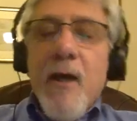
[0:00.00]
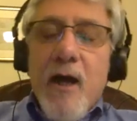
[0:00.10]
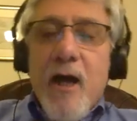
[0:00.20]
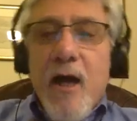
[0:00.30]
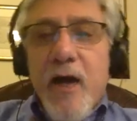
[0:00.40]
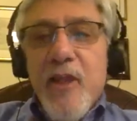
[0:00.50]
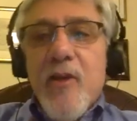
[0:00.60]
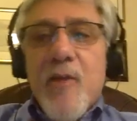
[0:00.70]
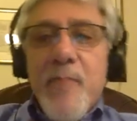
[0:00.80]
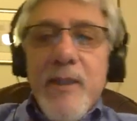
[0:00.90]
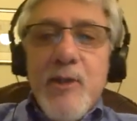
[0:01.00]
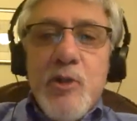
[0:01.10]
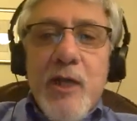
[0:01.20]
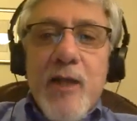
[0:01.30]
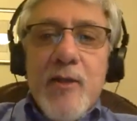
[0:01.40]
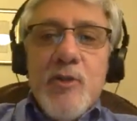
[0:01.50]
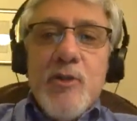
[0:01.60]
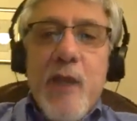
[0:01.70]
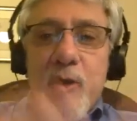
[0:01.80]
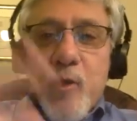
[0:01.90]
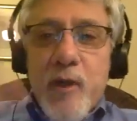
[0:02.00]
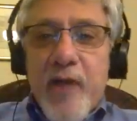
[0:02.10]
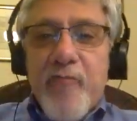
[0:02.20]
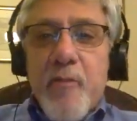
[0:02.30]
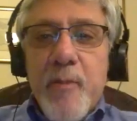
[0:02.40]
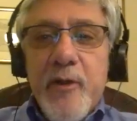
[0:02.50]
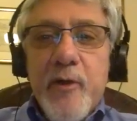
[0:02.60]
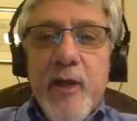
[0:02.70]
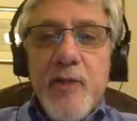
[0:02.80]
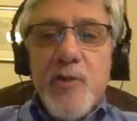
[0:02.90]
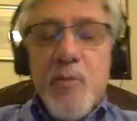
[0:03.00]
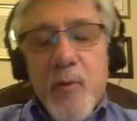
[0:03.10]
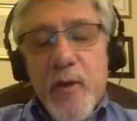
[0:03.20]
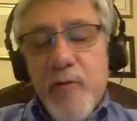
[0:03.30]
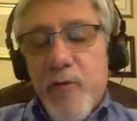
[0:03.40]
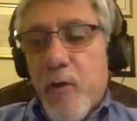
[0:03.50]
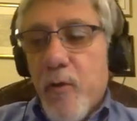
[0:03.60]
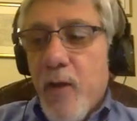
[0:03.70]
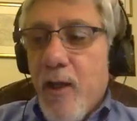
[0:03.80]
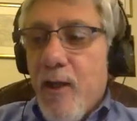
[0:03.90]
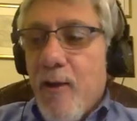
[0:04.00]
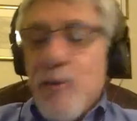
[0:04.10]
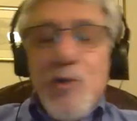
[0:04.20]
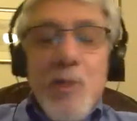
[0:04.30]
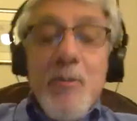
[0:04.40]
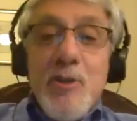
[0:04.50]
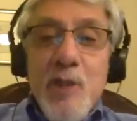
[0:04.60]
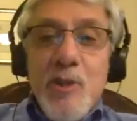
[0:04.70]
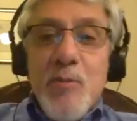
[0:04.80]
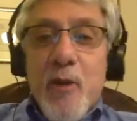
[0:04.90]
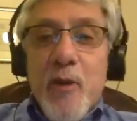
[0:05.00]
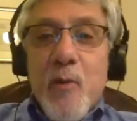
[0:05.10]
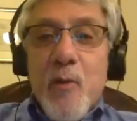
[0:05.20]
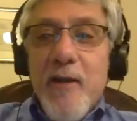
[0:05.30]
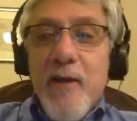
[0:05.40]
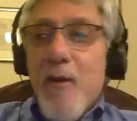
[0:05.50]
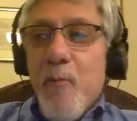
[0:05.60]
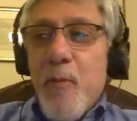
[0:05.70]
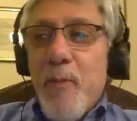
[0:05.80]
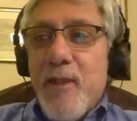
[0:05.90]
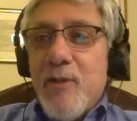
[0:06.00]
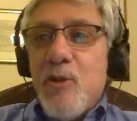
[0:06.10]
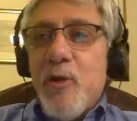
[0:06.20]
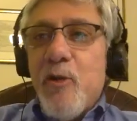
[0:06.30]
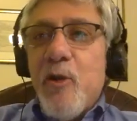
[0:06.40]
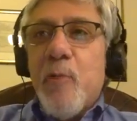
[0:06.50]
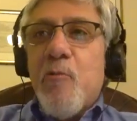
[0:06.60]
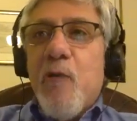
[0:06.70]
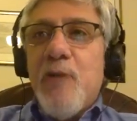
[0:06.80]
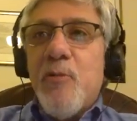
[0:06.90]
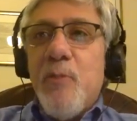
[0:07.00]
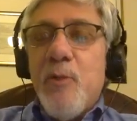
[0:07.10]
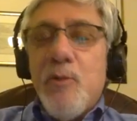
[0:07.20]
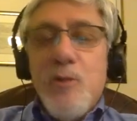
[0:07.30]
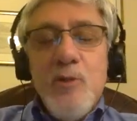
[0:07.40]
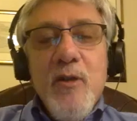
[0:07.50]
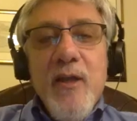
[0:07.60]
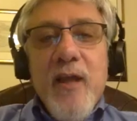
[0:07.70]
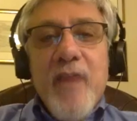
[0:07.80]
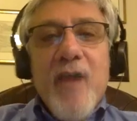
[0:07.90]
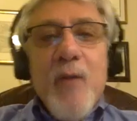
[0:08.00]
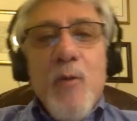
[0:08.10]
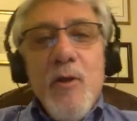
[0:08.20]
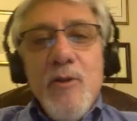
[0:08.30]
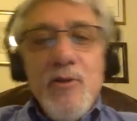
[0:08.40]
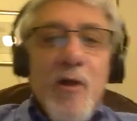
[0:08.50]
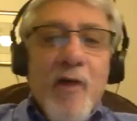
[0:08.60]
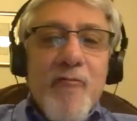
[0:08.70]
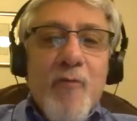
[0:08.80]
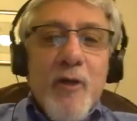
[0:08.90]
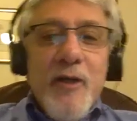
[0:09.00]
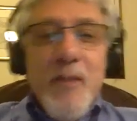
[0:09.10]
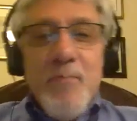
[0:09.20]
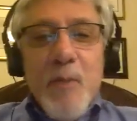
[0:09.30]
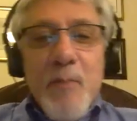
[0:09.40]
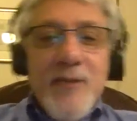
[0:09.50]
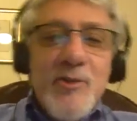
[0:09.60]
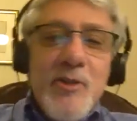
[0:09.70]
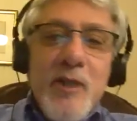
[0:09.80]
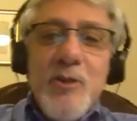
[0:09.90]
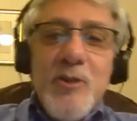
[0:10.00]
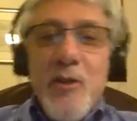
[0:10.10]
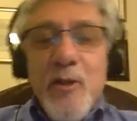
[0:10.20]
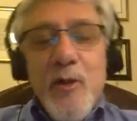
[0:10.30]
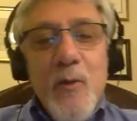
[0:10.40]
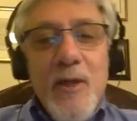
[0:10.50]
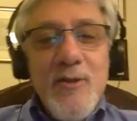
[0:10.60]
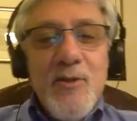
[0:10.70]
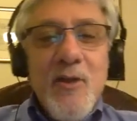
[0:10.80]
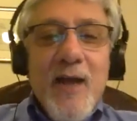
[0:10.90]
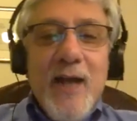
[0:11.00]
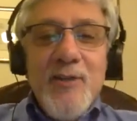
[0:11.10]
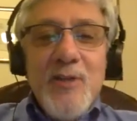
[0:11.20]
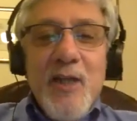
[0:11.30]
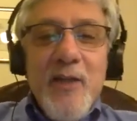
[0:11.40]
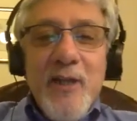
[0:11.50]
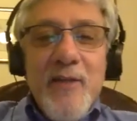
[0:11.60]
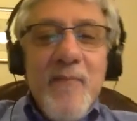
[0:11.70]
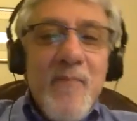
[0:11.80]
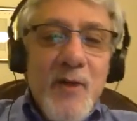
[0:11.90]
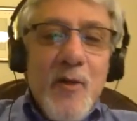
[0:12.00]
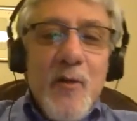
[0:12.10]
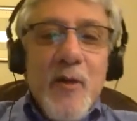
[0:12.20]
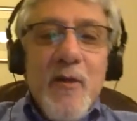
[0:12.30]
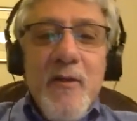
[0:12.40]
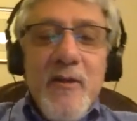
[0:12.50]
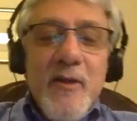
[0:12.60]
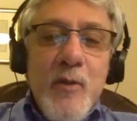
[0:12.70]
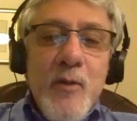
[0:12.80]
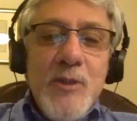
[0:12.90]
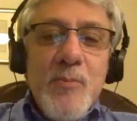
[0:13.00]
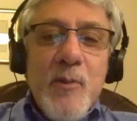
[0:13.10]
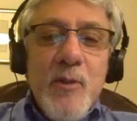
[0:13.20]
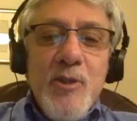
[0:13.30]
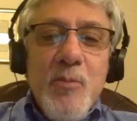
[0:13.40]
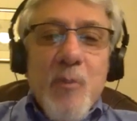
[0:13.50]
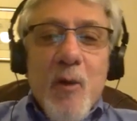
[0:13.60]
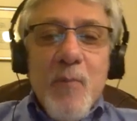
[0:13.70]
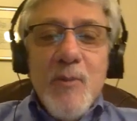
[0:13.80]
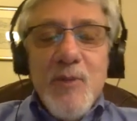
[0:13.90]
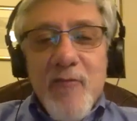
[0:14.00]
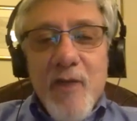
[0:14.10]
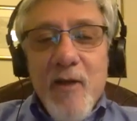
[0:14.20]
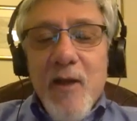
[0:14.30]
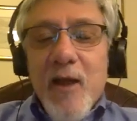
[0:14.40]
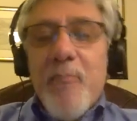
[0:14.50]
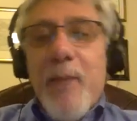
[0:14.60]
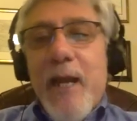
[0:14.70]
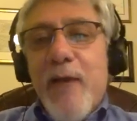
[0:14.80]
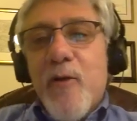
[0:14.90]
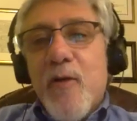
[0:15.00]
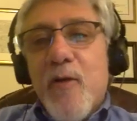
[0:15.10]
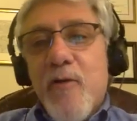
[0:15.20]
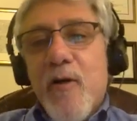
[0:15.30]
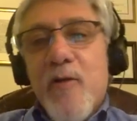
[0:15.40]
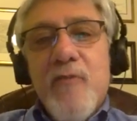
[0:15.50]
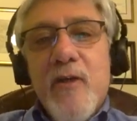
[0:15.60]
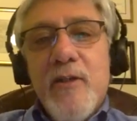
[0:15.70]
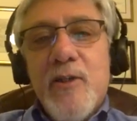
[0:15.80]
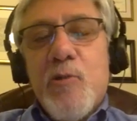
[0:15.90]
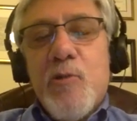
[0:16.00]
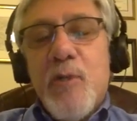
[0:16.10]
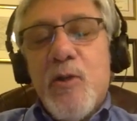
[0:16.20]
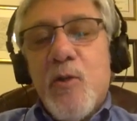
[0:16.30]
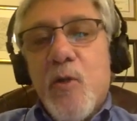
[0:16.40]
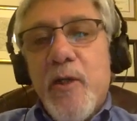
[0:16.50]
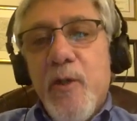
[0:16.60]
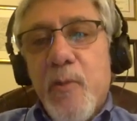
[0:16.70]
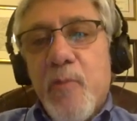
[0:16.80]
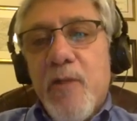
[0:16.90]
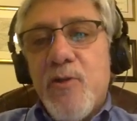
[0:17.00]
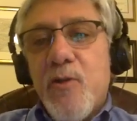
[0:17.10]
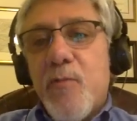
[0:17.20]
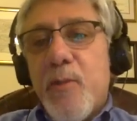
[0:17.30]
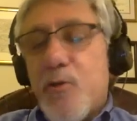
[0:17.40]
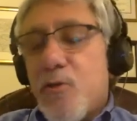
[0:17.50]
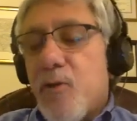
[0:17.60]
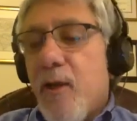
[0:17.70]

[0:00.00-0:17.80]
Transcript: I think our biggest challenge, as I look at it from an international point of view, some of these things, by the way, would be considered human rights abuses. If I was a foreign diplomat stationed in the U.S., I'd say that, the the U.S. police departments have a pattern of discriminatory human rights abuses.